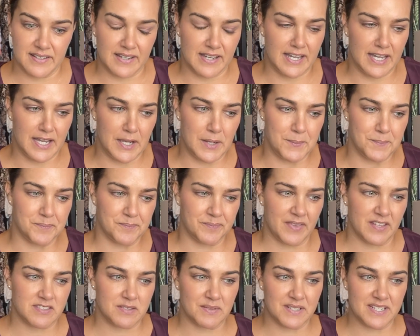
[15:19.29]
So I'm
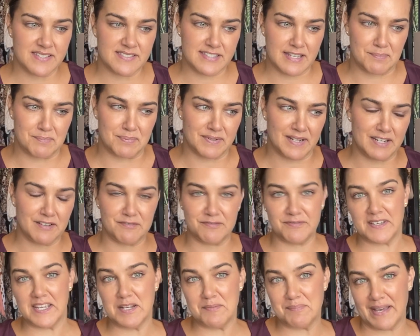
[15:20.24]
going to separate
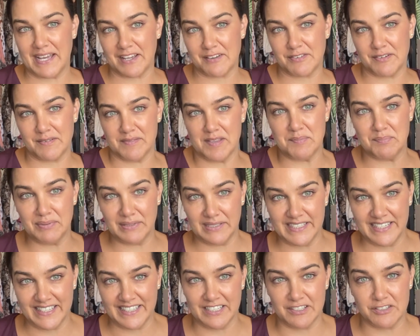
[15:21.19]
feedback from the
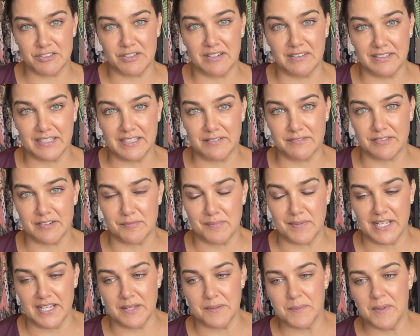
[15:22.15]
bullying and trolling for a
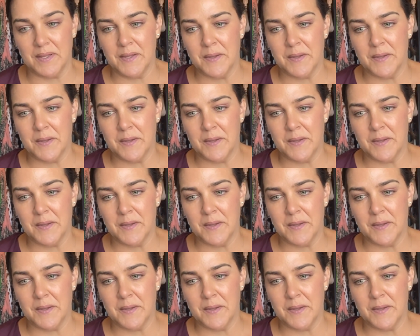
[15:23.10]
minute.